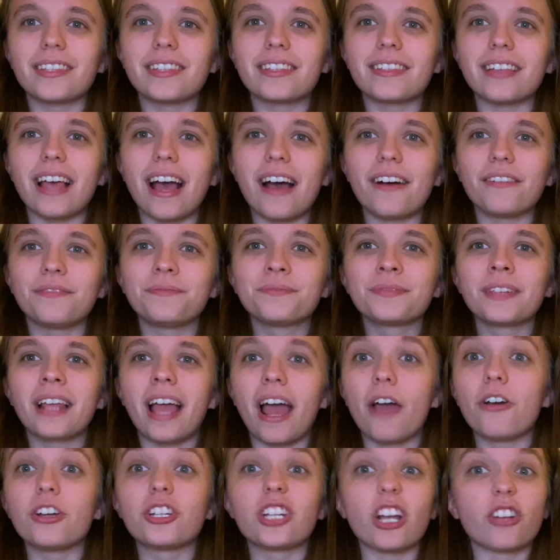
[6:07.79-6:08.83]
So
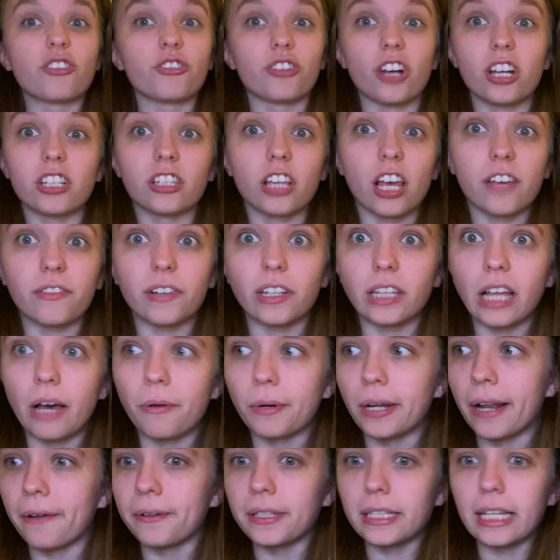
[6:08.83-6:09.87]
I reached out to Res Life on that
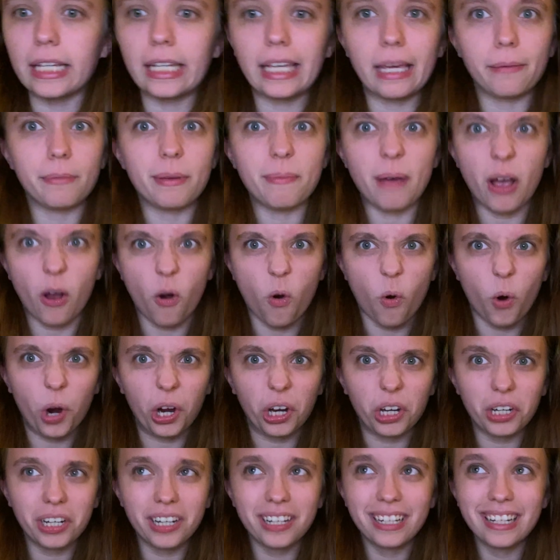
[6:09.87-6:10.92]
one. I was like, give me my
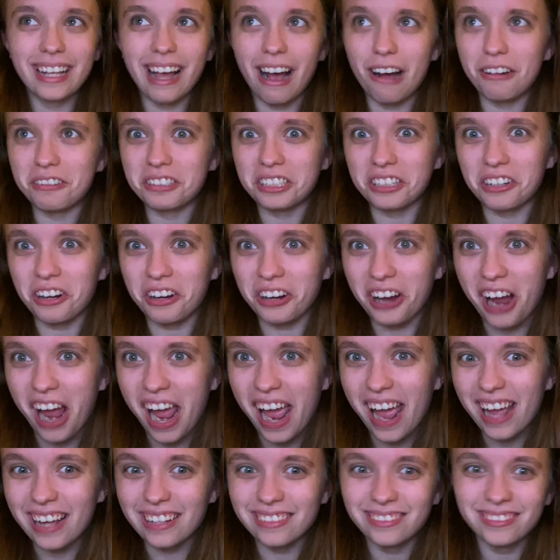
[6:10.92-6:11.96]
cord. I was an
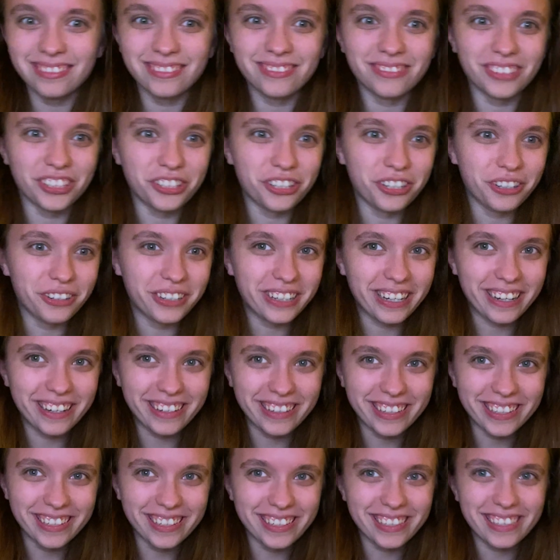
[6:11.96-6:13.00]
RA for 2
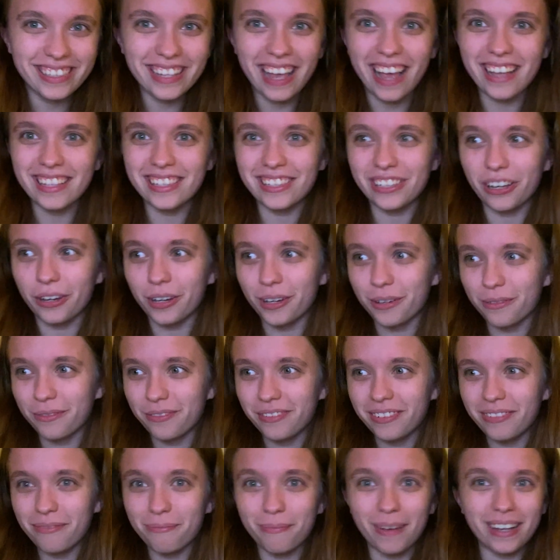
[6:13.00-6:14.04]
years. I
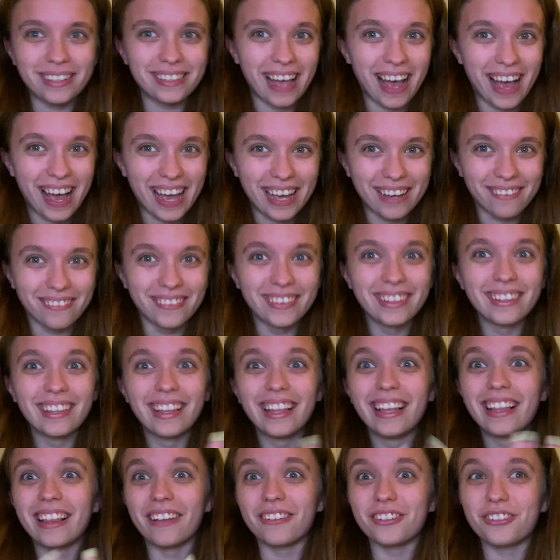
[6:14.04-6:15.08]
served my time.
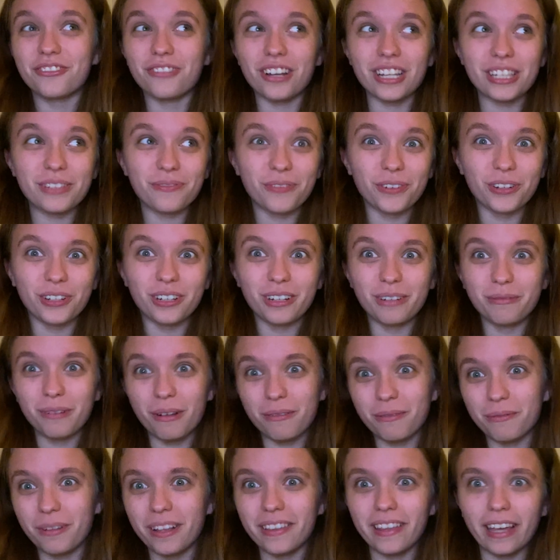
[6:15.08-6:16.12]
It was stressful, blah,
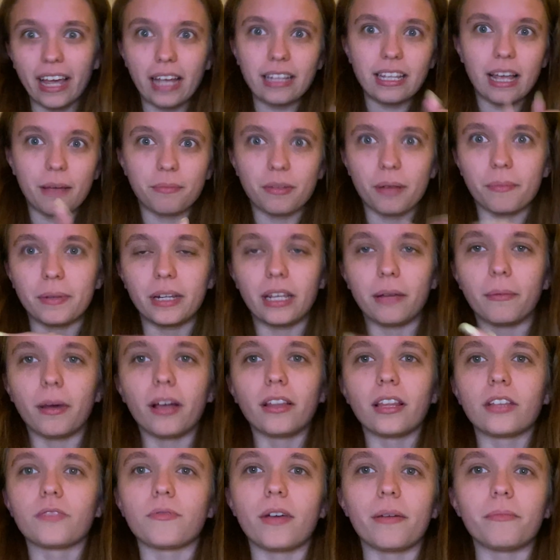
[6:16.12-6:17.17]
blah, blah. Like, I typed up an
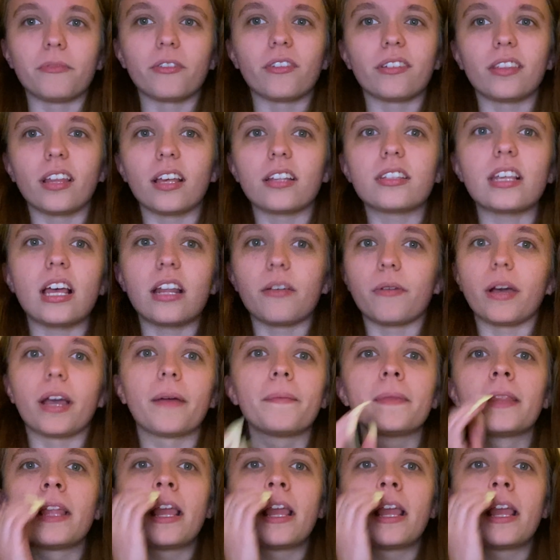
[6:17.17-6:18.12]
email. That's why I'm doing this. Anyway.